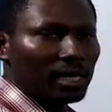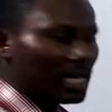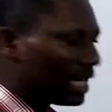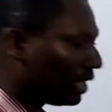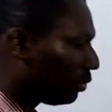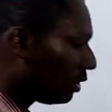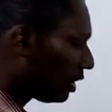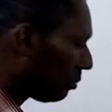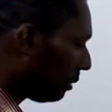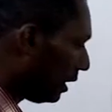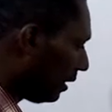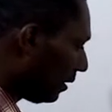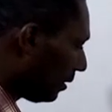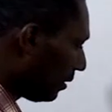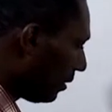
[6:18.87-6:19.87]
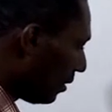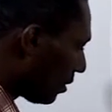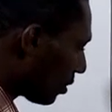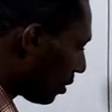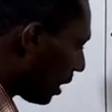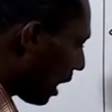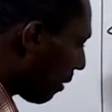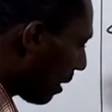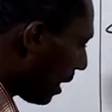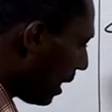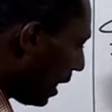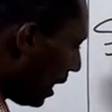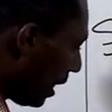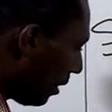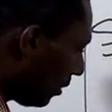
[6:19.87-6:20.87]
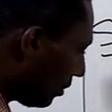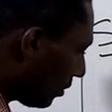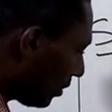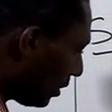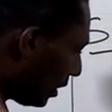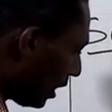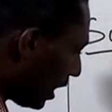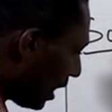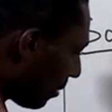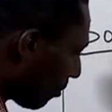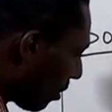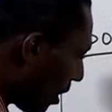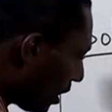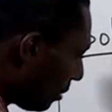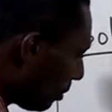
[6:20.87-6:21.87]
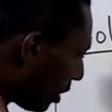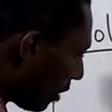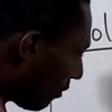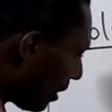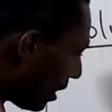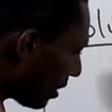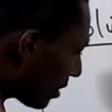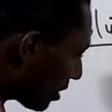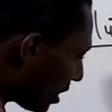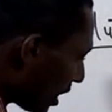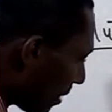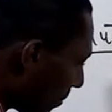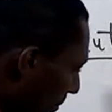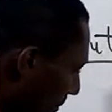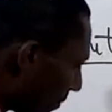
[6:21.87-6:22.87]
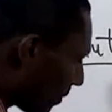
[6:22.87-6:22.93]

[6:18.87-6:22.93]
are you with me? So our LCM, what do you mean of LCM?